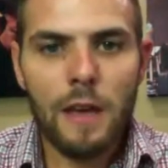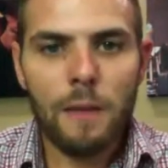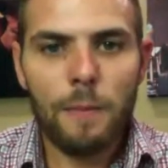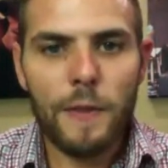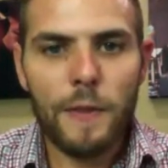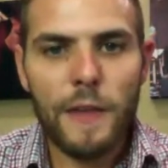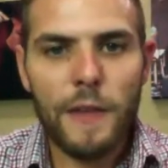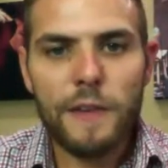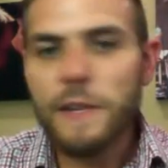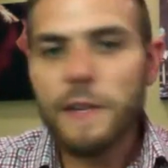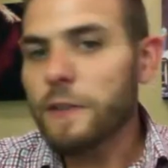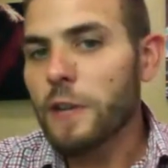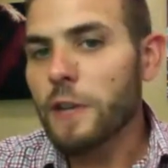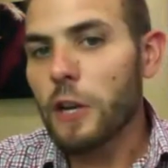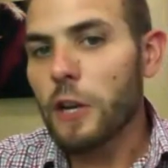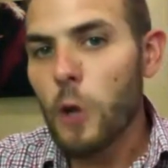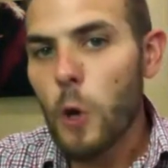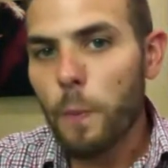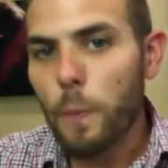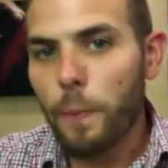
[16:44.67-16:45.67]
But this isn't a
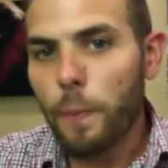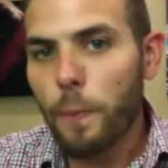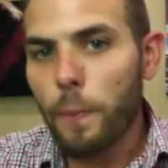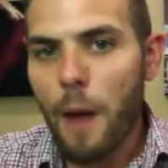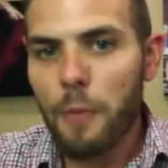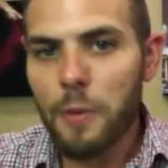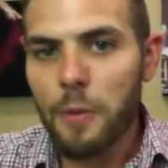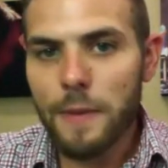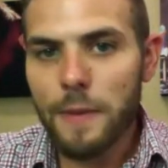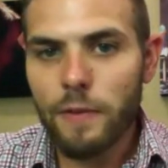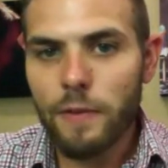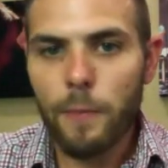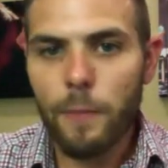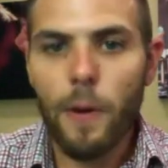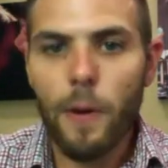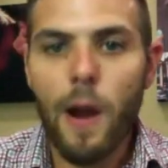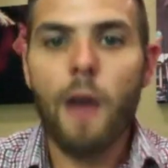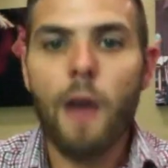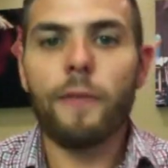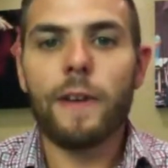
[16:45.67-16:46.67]
new problem. Even the
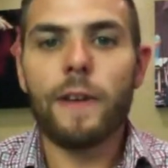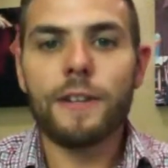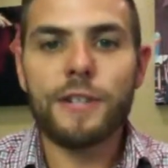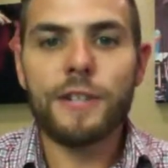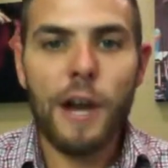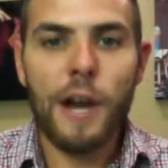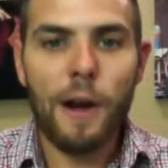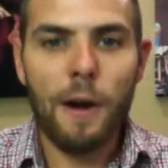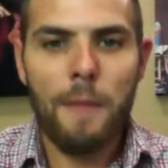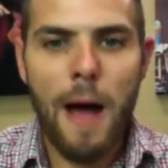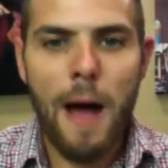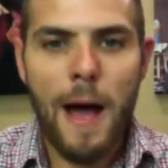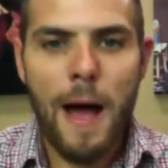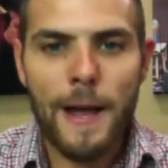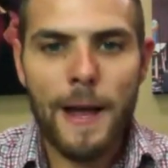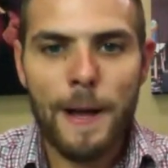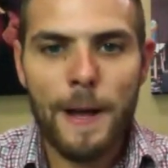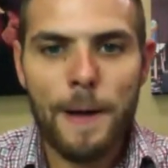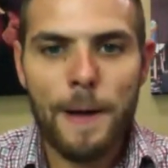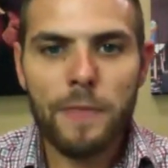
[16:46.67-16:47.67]
prophet
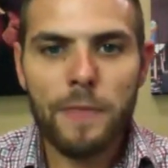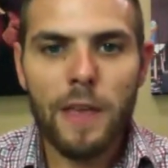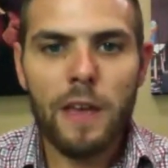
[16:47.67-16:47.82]
Jeremiah